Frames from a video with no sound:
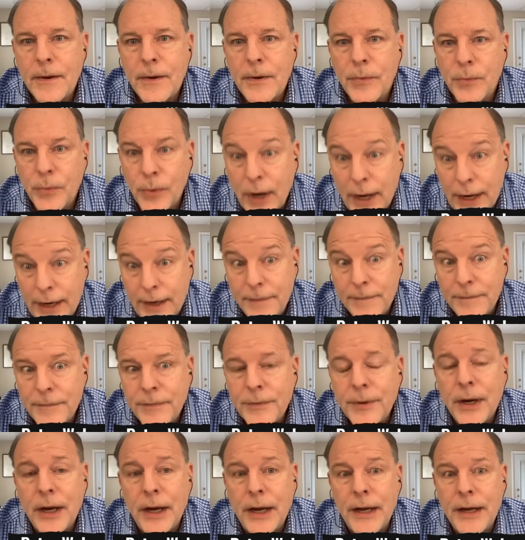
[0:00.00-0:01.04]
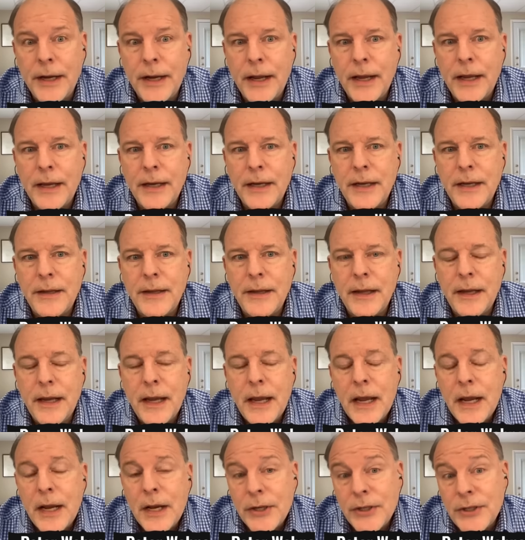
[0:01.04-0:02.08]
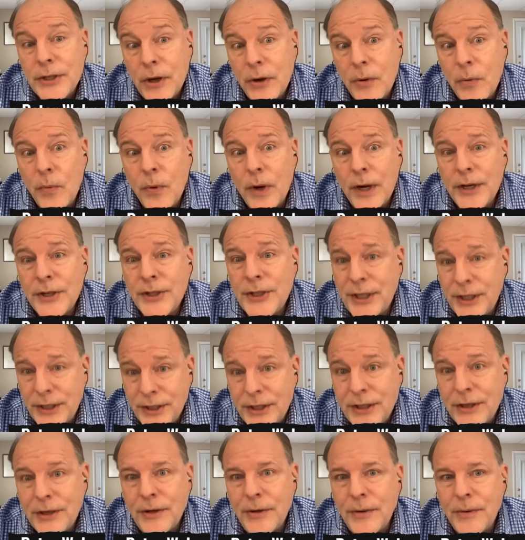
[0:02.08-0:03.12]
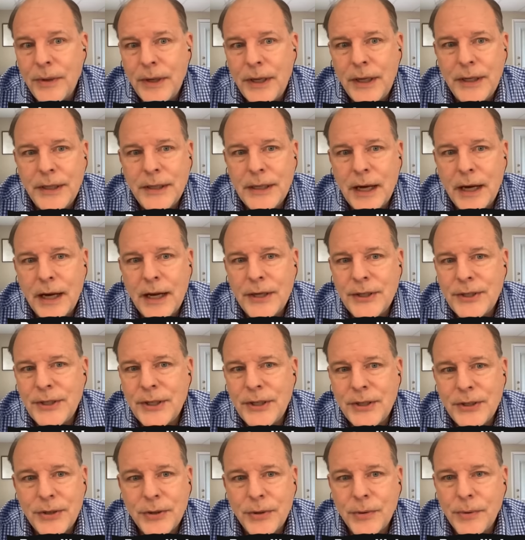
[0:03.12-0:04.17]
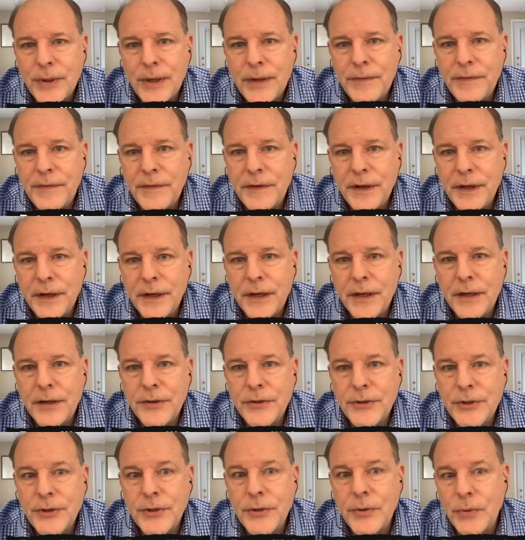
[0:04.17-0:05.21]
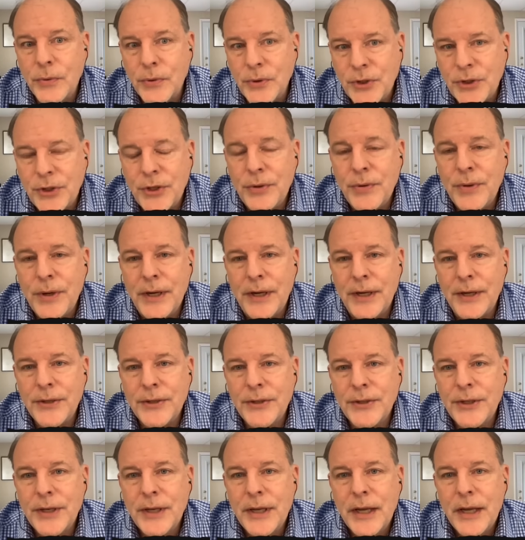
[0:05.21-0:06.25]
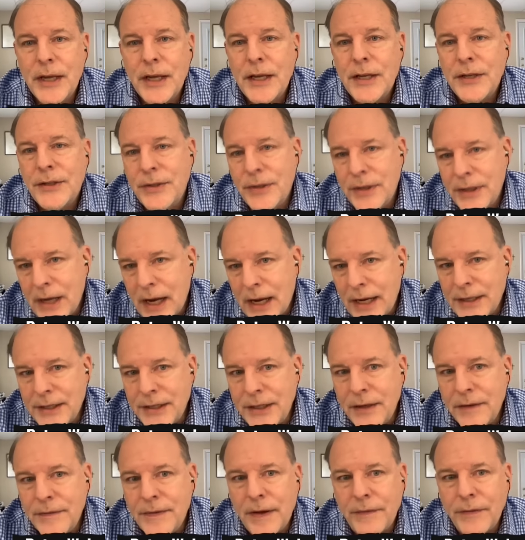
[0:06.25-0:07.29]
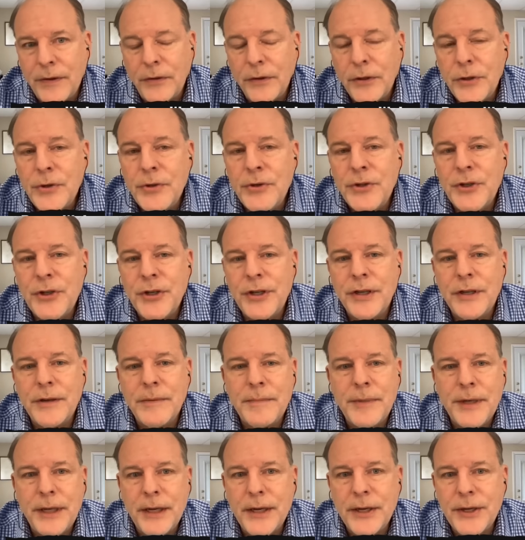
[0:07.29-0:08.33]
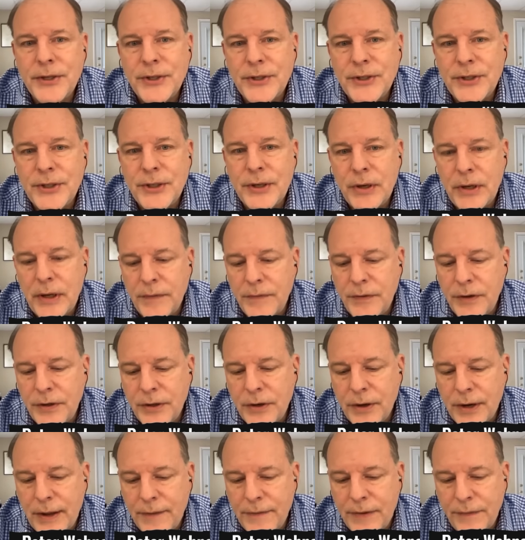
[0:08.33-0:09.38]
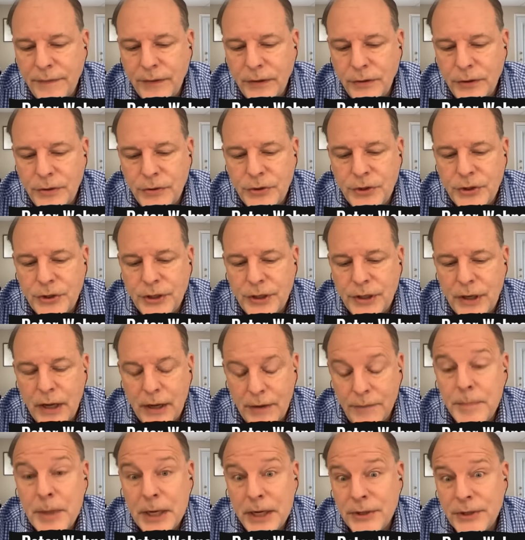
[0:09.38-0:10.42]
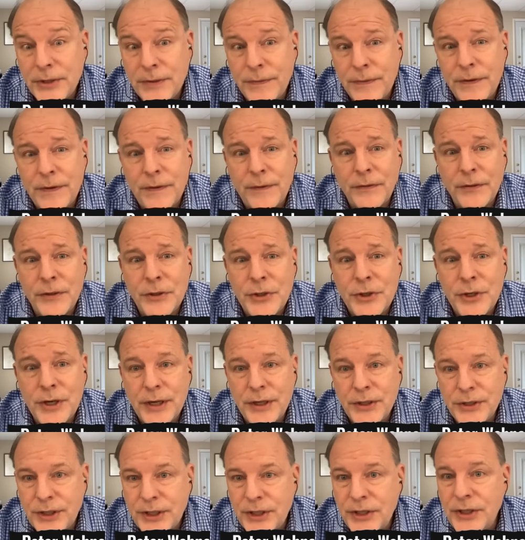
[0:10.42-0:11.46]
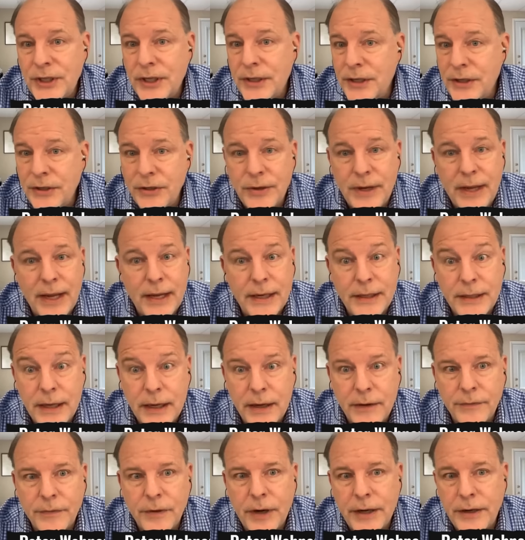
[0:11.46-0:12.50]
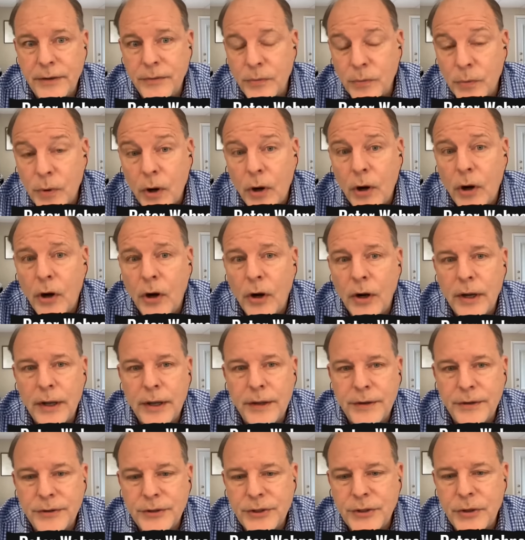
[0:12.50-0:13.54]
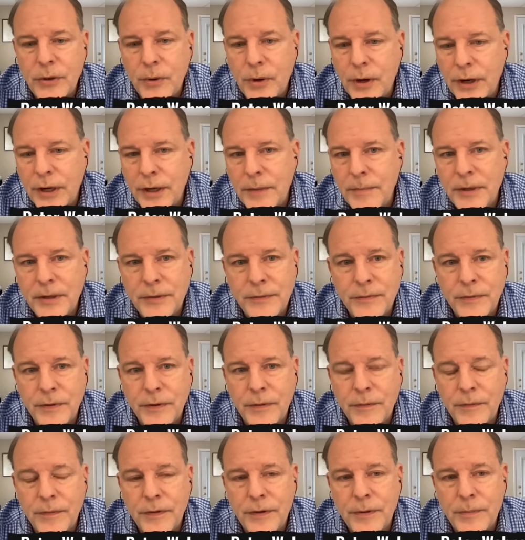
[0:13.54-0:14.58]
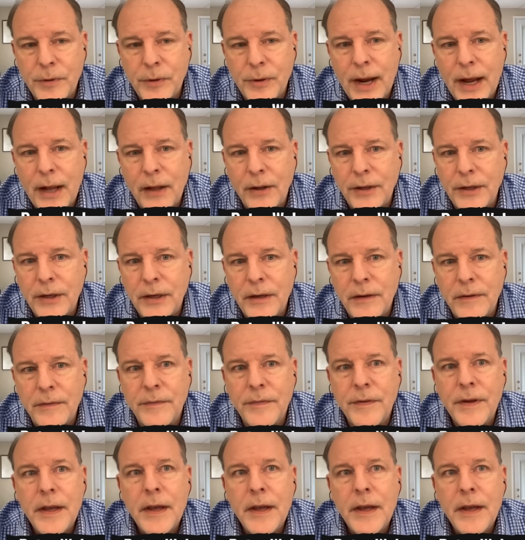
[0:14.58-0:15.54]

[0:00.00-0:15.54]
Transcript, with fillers: Right, right. Mm-hmm. And he, yeah. so what does he do? He ties these horrific school shootings to the idea of evolution because if you don't have evolution, if because if evolution existed, then you can't have right and wrong, and there's no argument for for the morality of